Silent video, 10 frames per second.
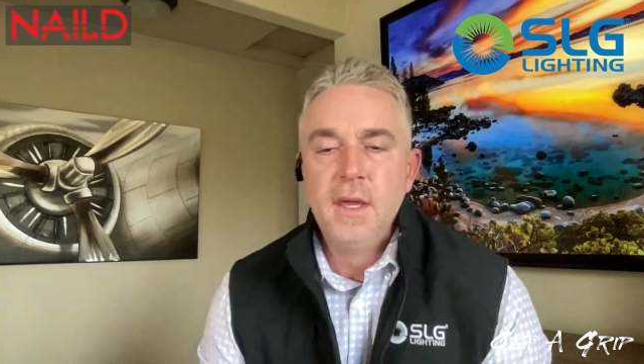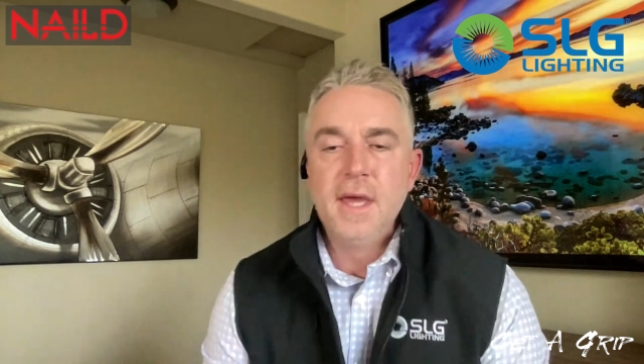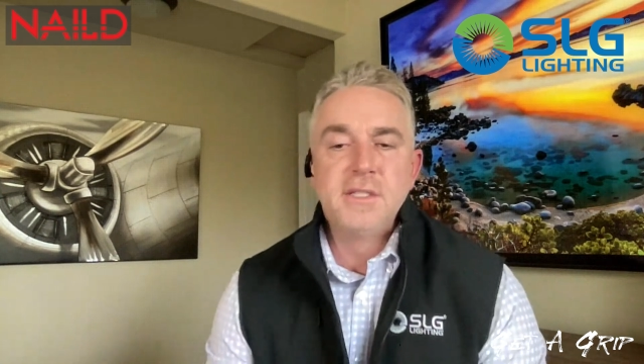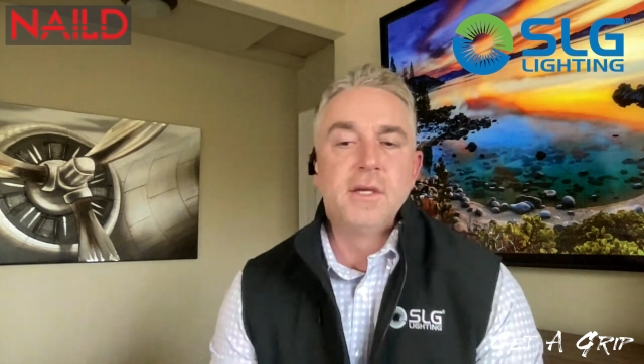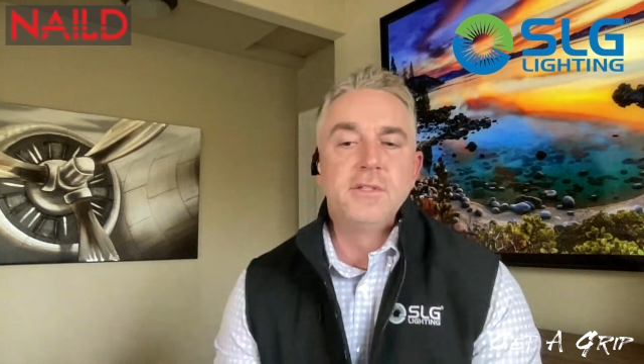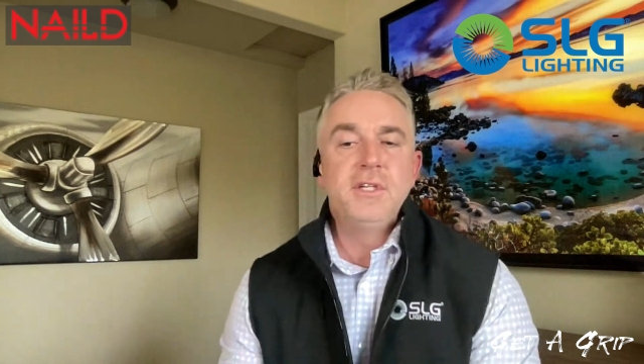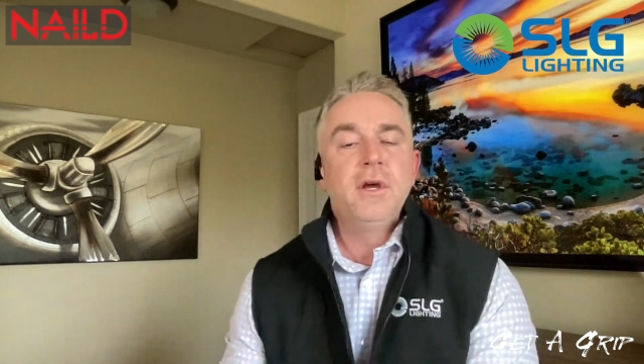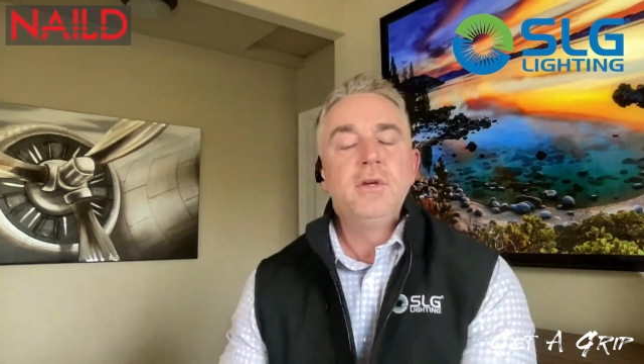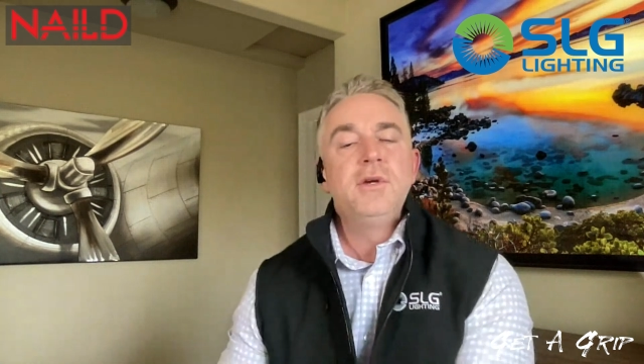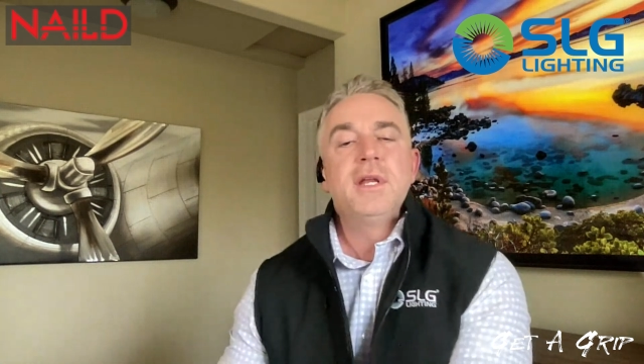SLG,
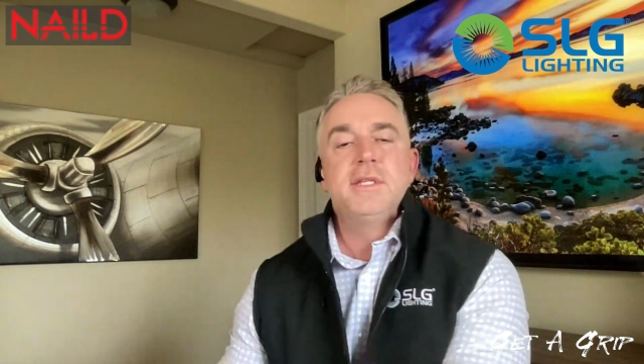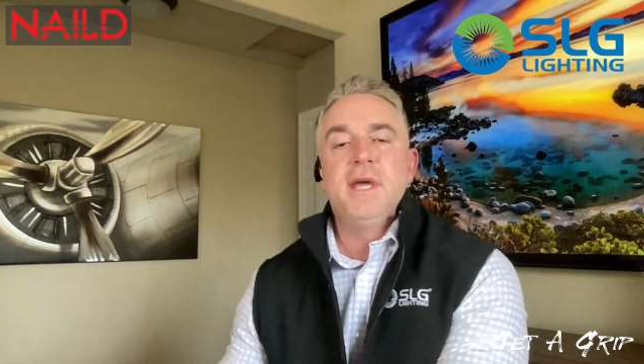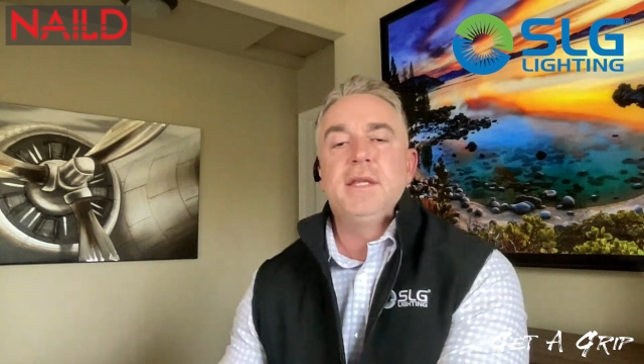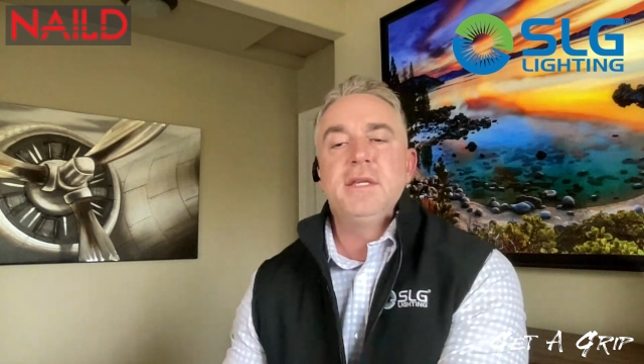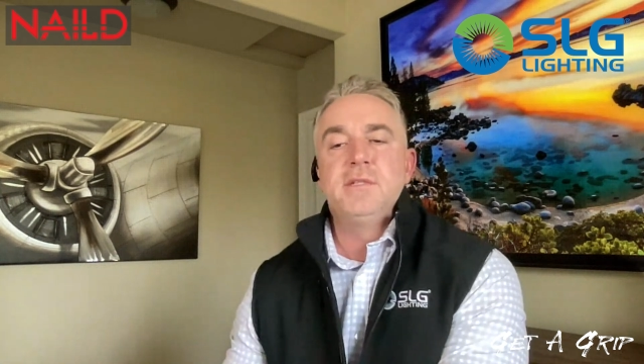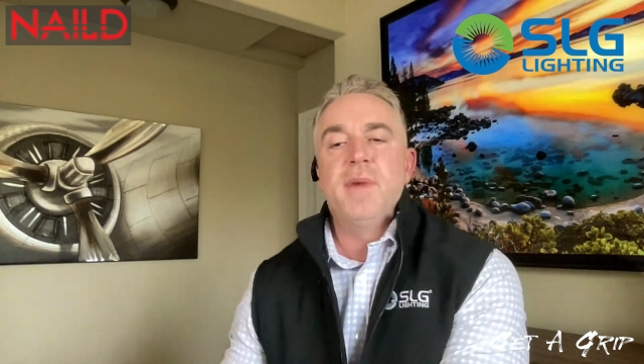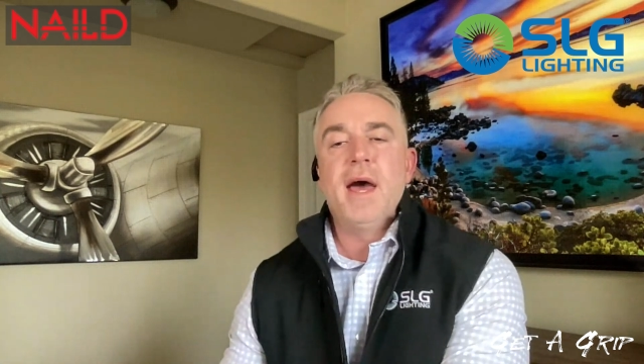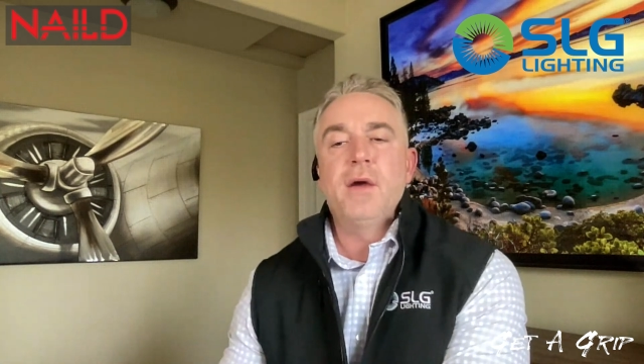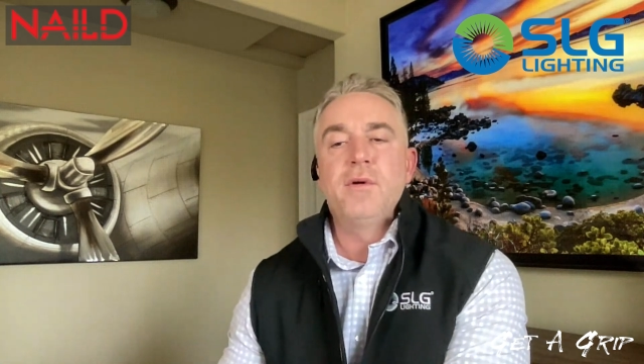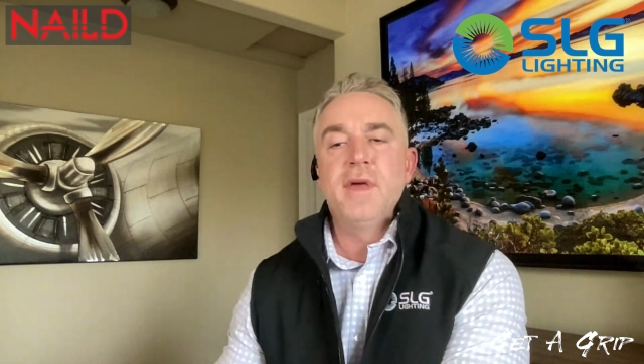are you going to take these
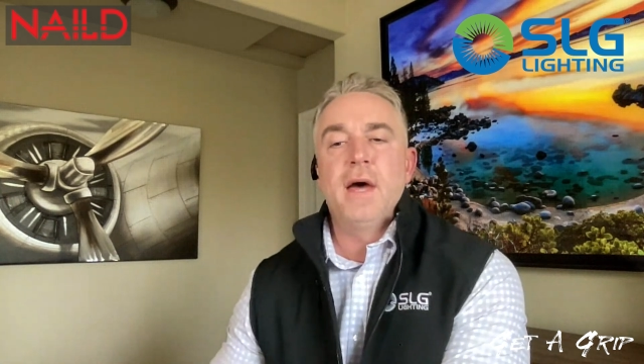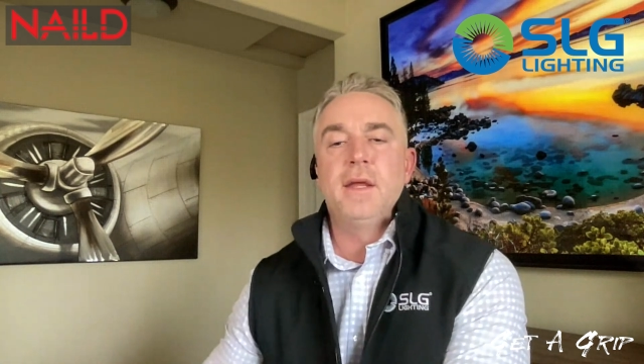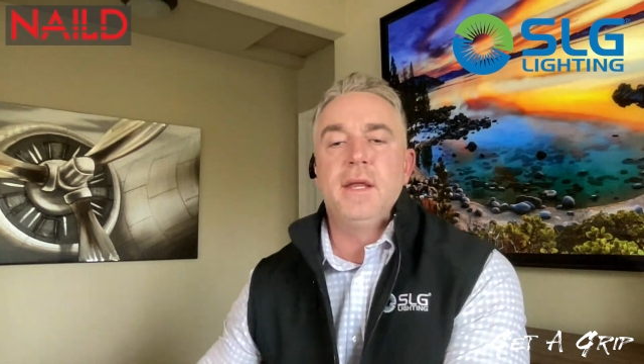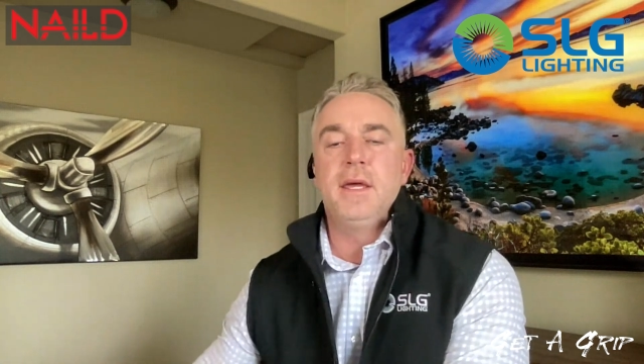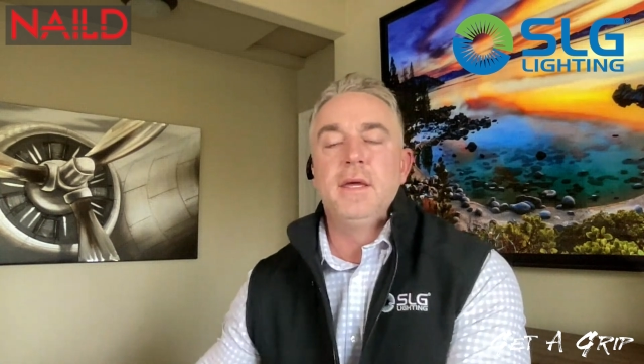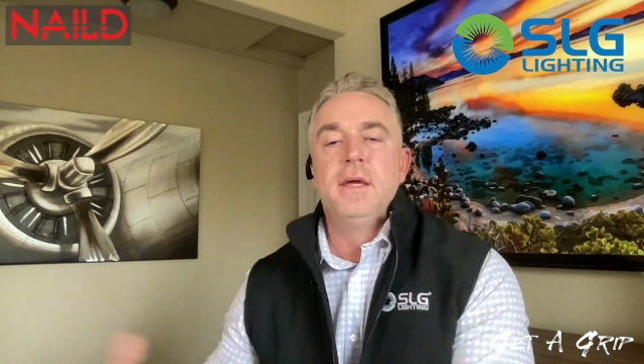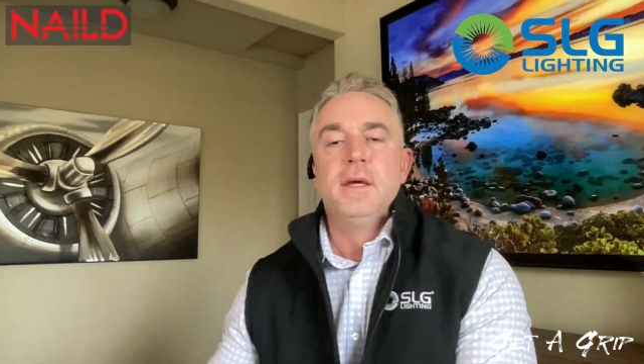back without any